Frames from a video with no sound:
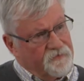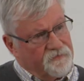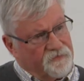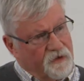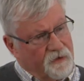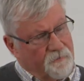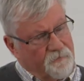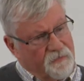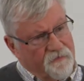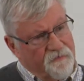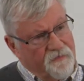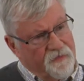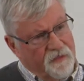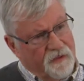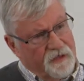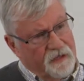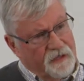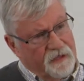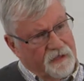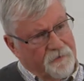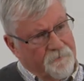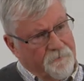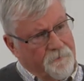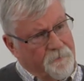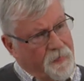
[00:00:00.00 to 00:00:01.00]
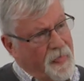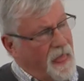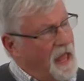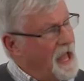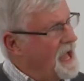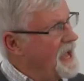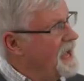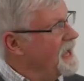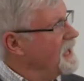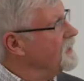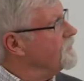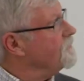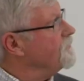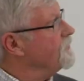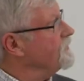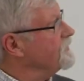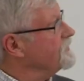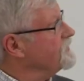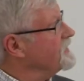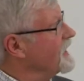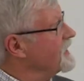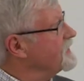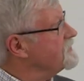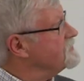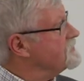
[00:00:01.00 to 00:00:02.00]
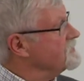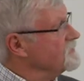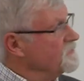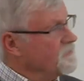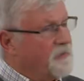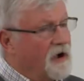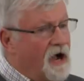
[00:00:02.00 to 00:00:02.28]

some of the ag protection